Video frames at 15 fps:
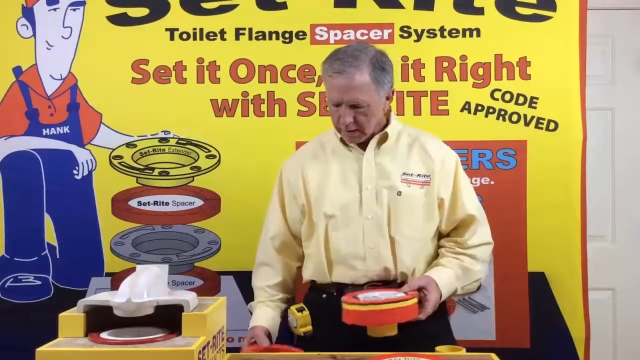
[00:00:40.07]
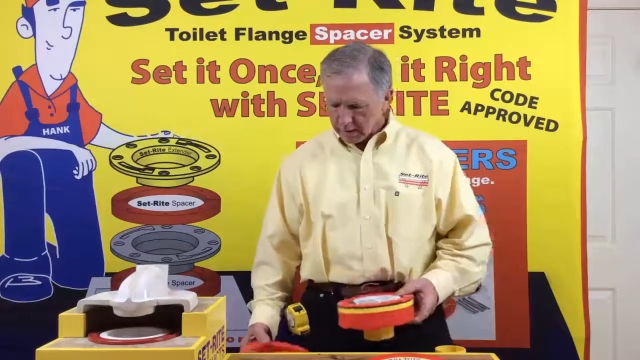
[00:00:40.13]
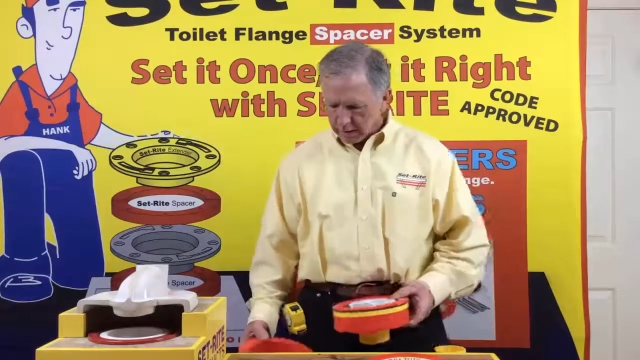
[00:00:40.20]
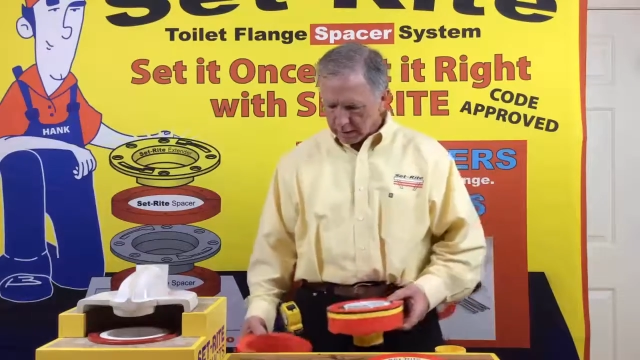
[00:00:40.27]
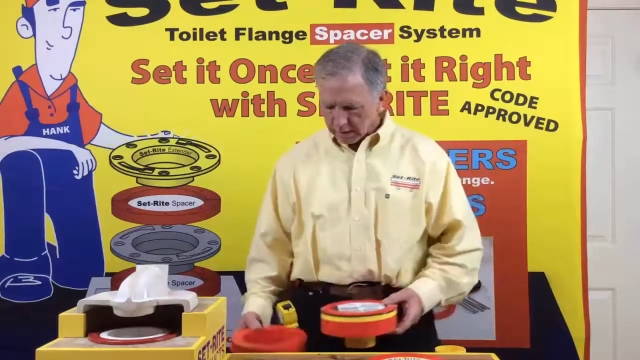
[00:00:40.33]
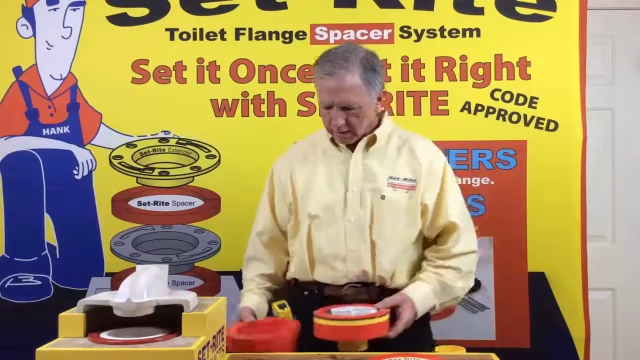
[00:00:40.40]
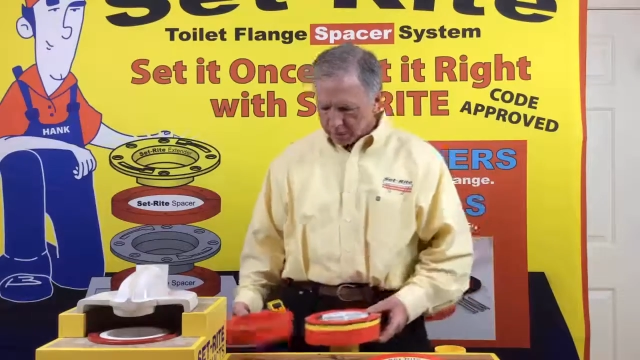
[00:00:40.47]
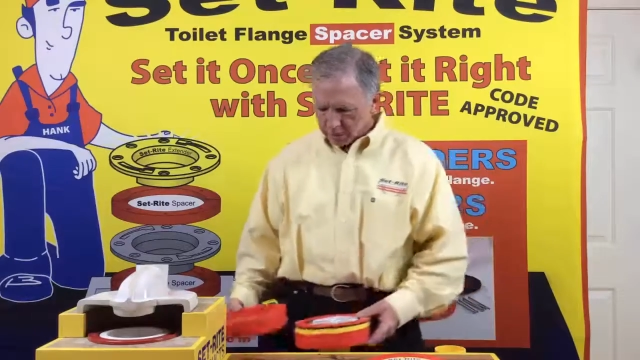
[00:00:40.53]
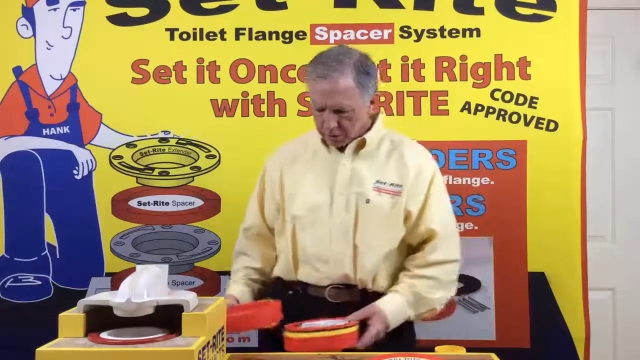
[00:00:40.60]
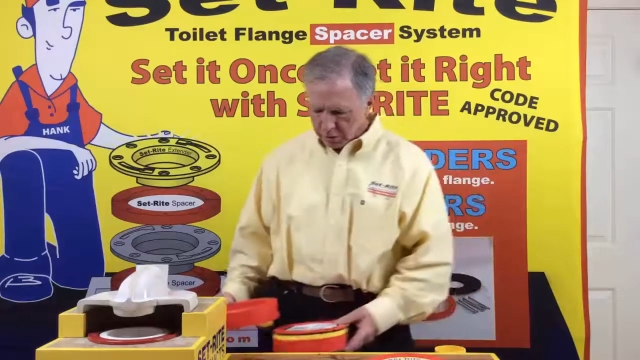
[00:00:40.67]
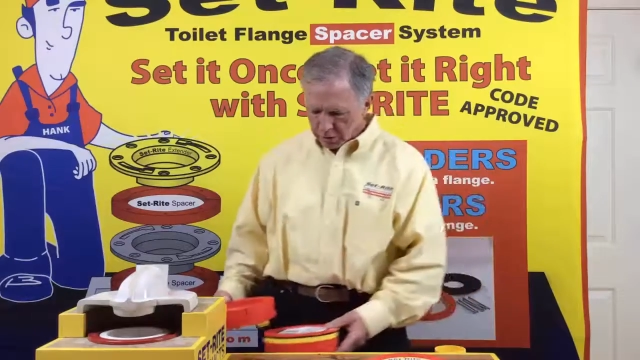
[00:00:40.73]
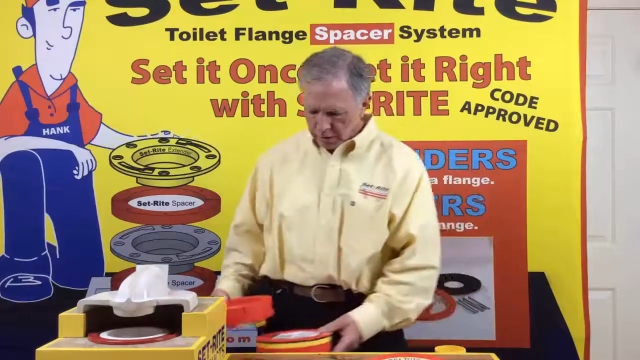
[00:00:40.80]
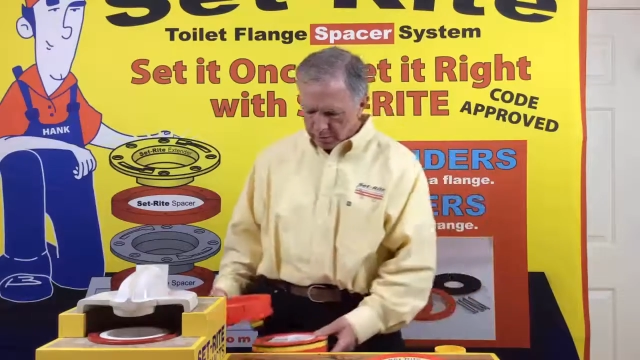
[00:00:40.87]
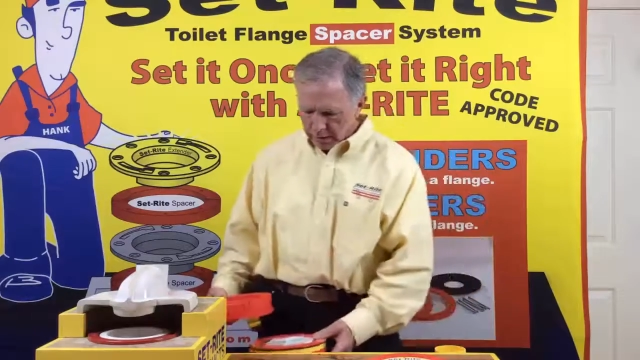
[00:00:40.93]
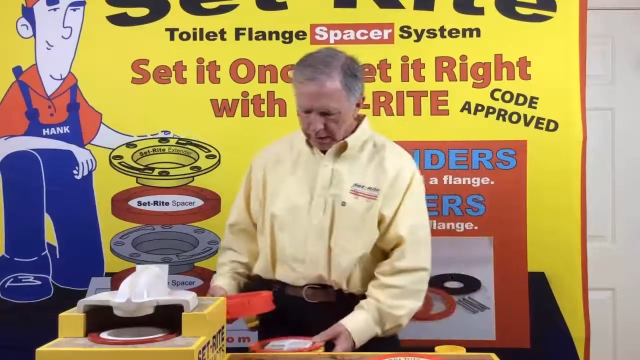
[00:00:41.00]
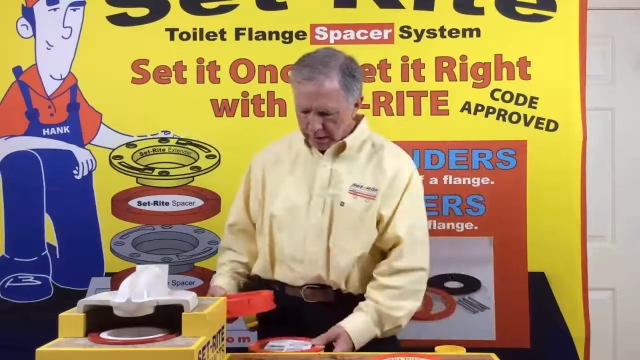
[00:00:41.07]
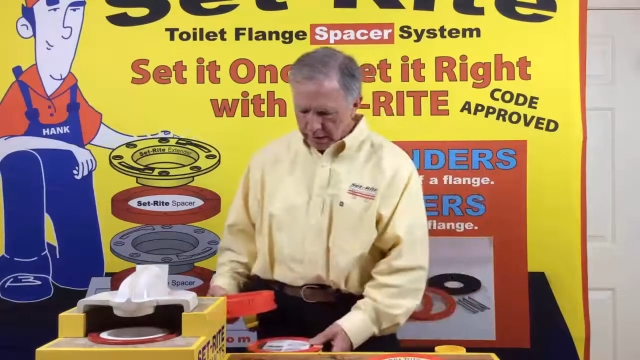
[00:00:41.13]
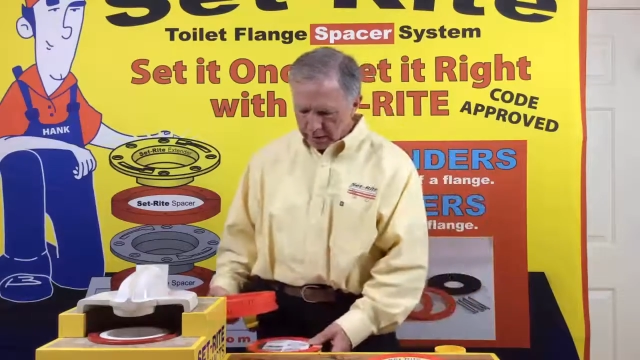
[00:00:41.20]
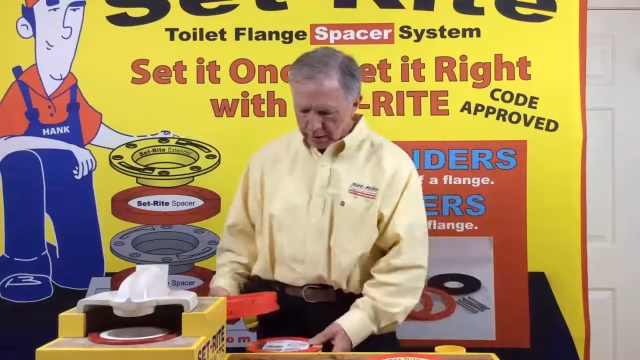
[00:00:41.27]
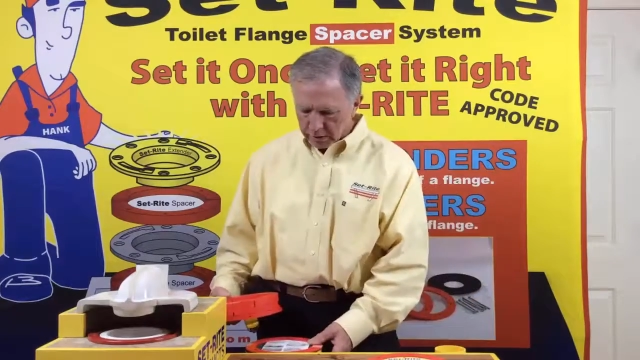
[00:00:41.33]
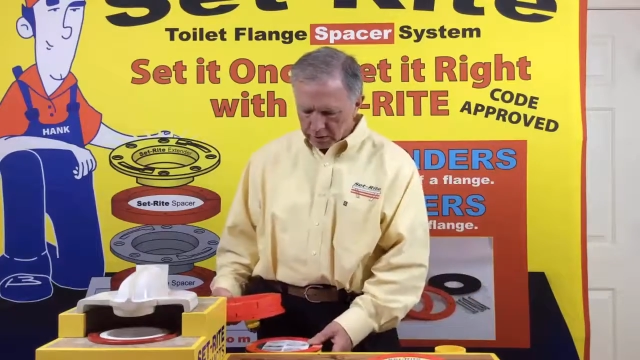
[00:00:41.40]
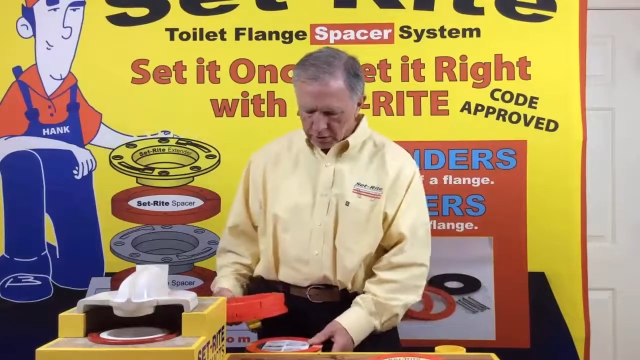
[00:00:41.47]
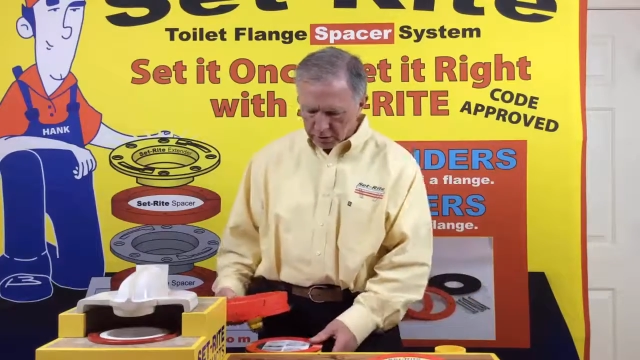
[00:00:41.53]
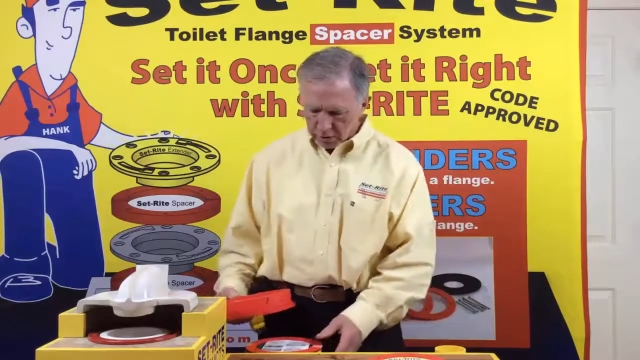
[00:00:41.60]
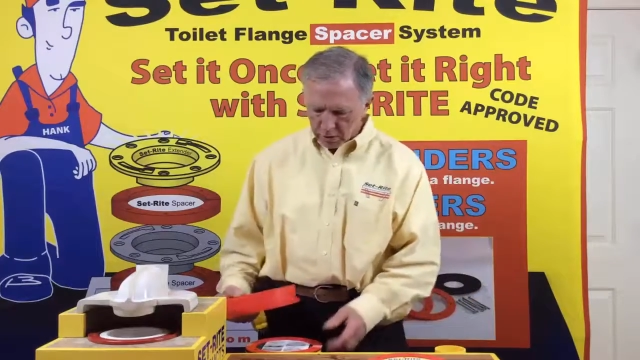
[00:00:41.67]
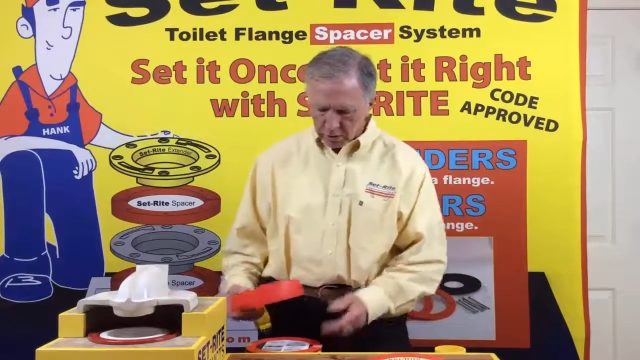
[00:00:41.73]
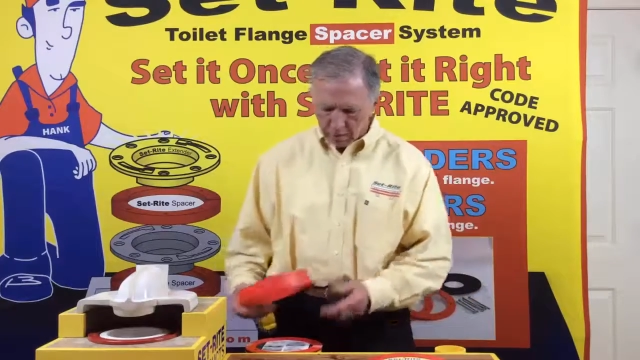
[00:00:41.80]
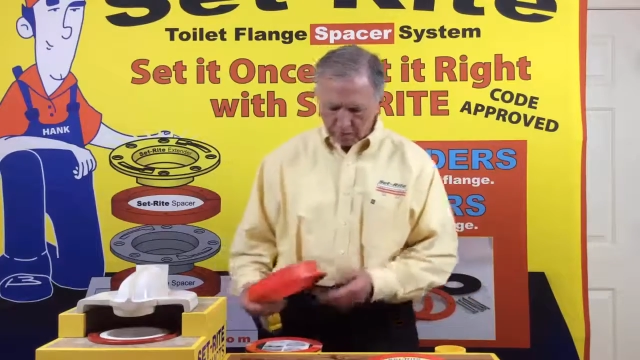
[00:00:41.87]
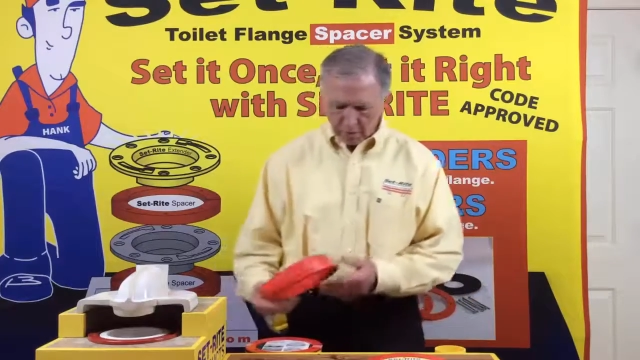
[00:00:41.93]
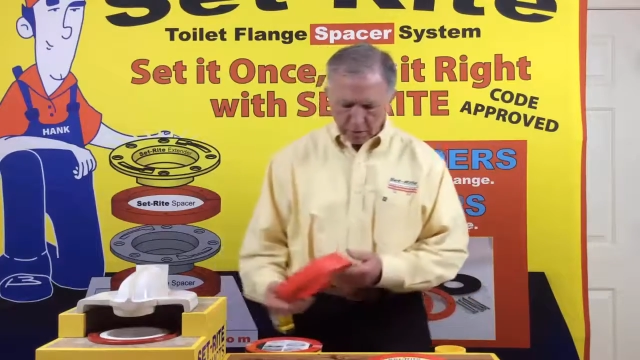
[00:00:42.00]
I'm going to jump ahead and just
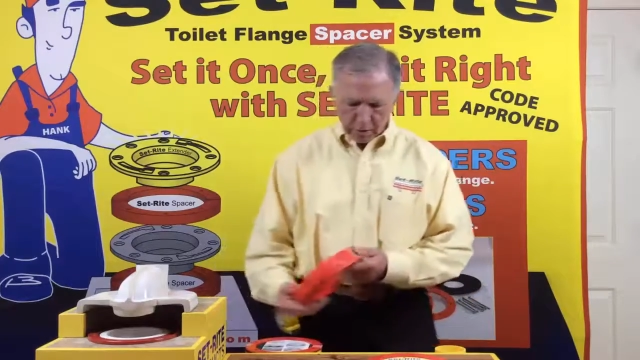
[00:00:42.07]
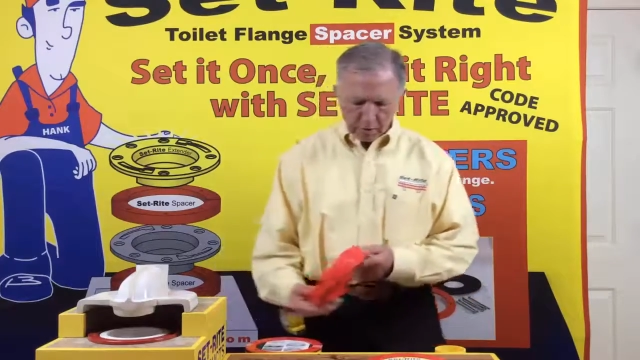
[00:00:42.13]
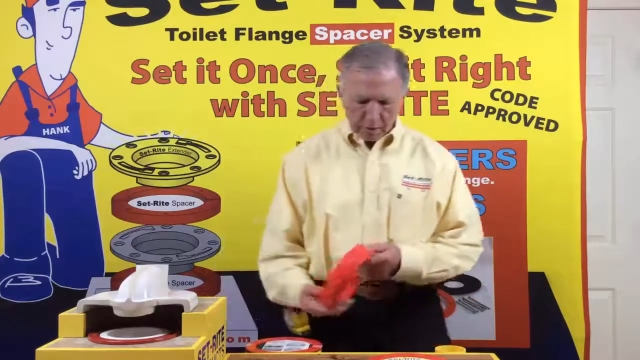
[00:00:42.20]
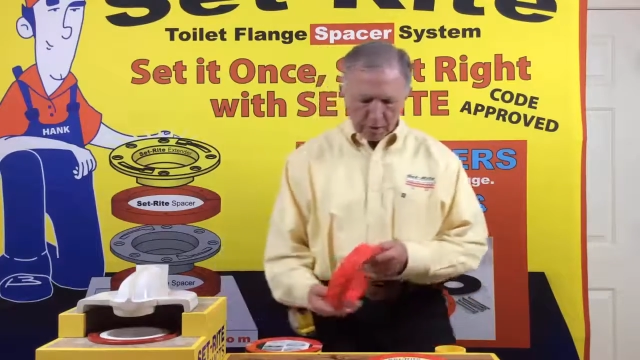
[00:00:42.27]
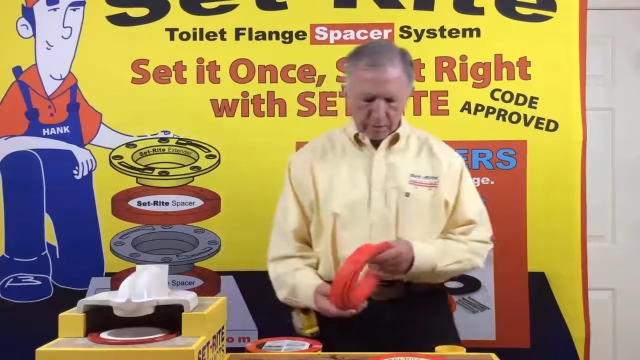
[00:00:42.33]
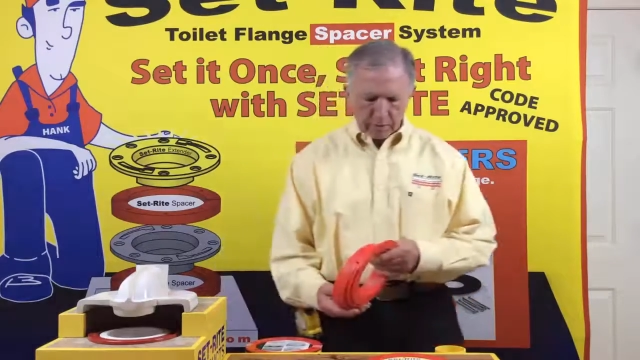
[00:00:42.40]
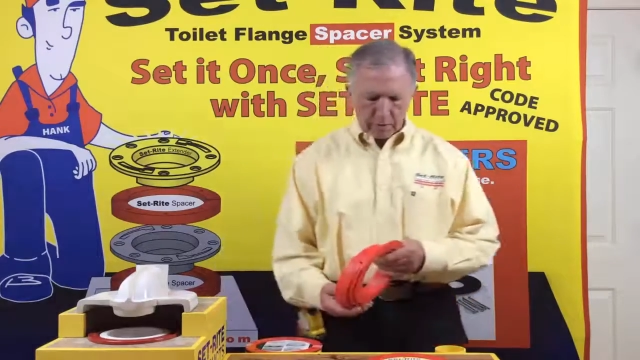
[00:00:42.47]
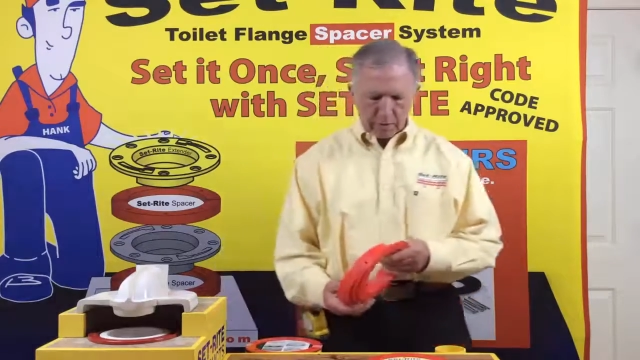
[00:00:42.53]
show you real quick.